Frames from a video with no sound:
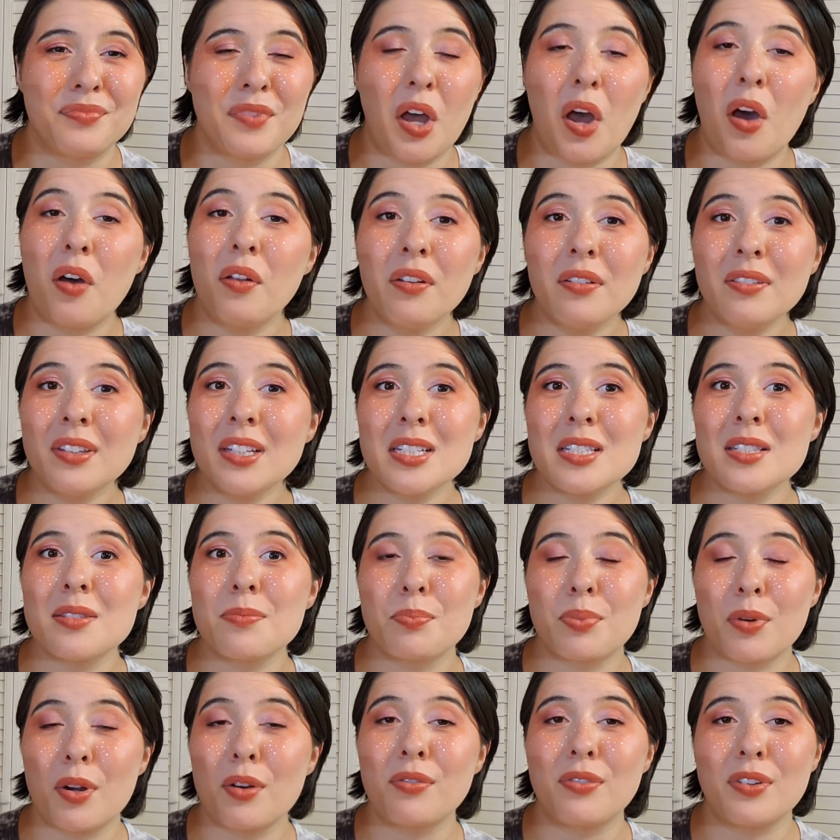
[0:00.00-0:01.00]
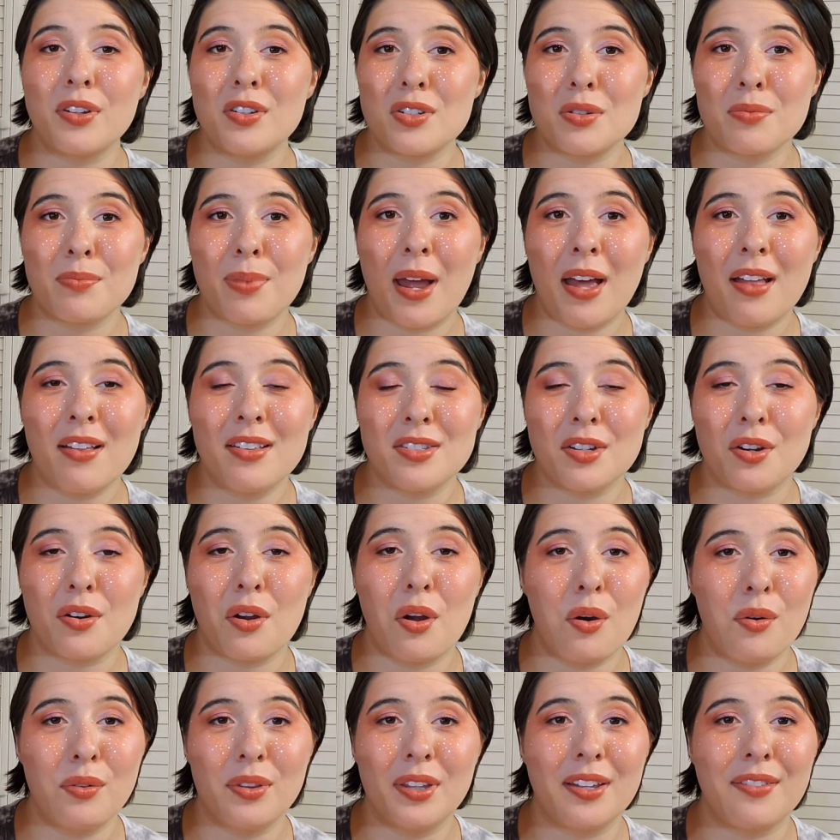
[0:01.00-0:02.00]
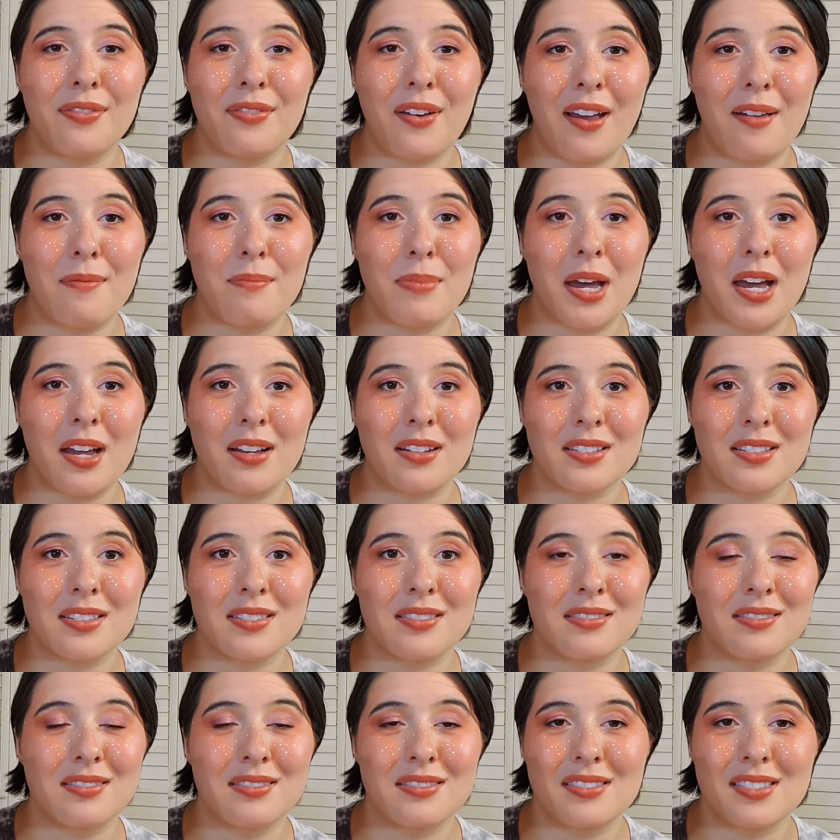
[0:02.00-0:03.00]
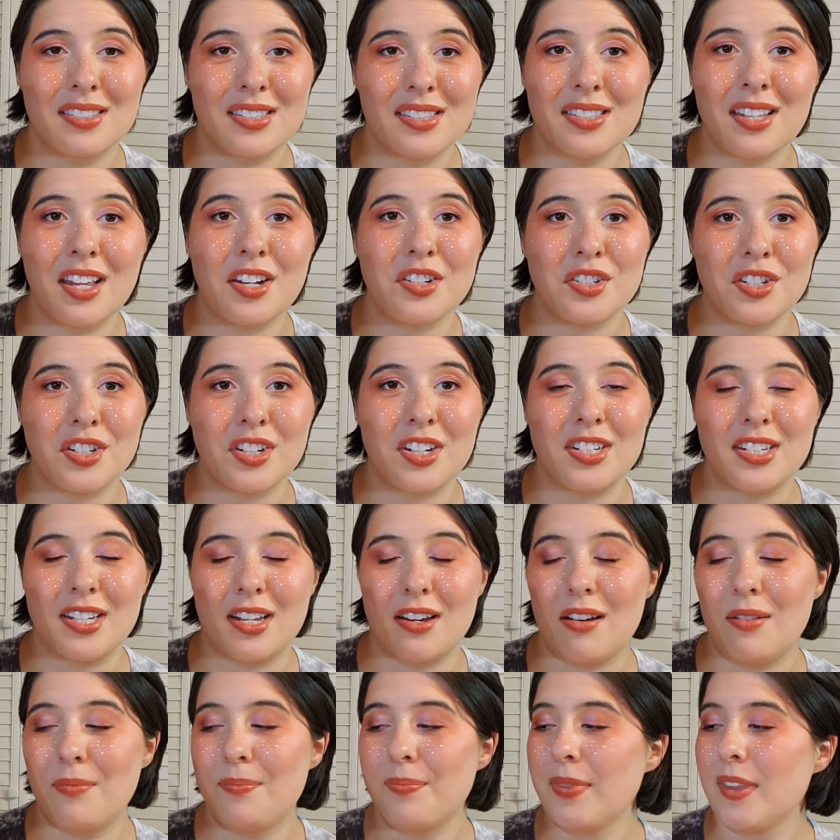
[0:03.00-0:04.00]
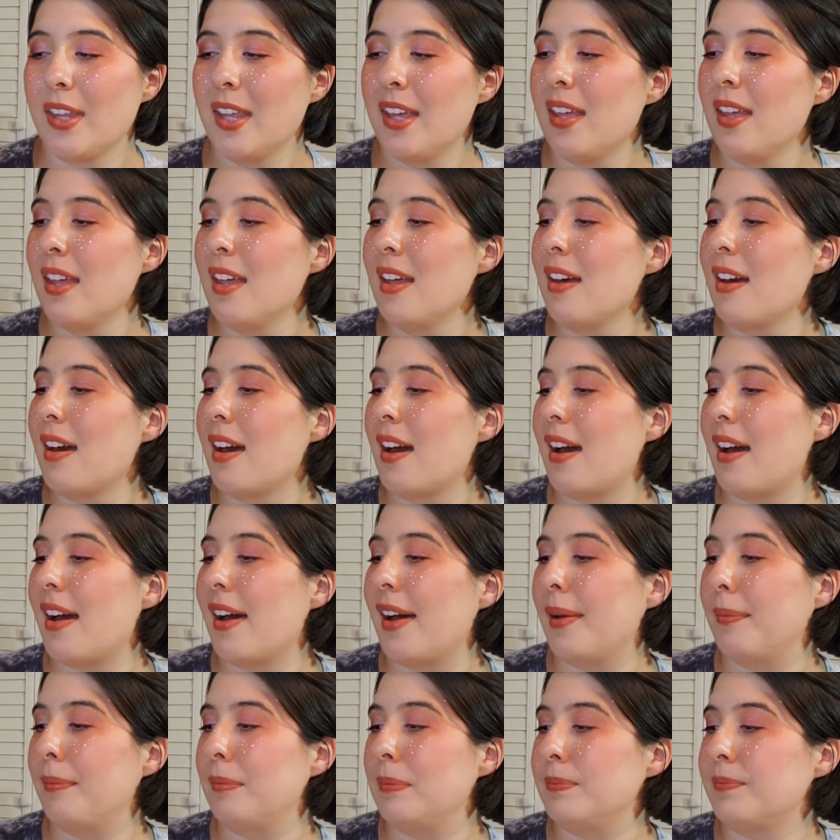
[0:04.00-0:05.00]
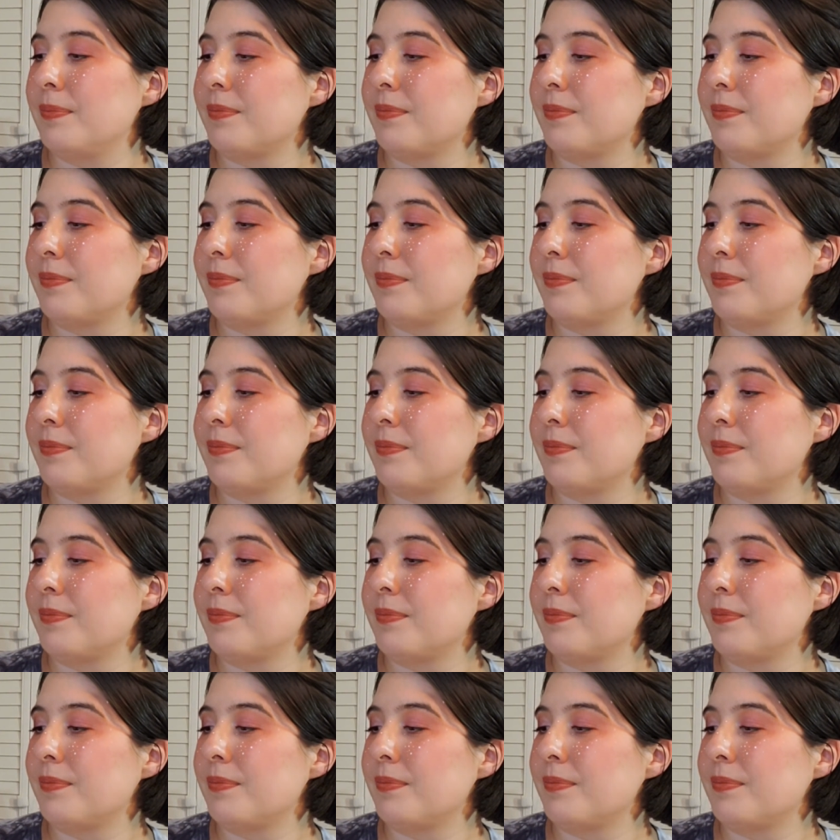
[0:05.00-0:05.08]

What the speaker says: All of these Profusion palettes are only $5. Such a good deal. I